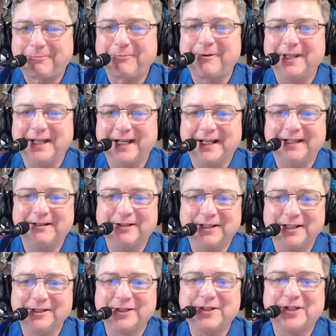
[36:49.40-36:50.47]
yeah, at
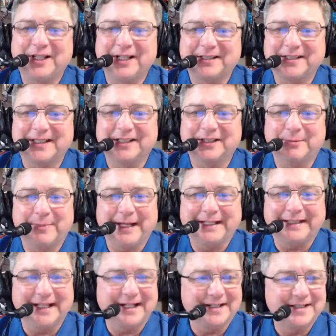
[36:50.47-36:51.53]
least you got to get the bad
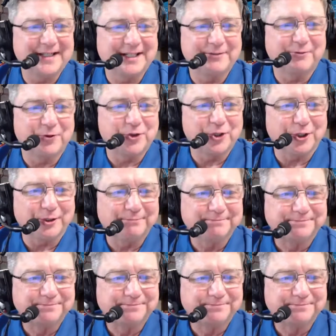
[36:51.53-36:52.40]
guys. That's for sure.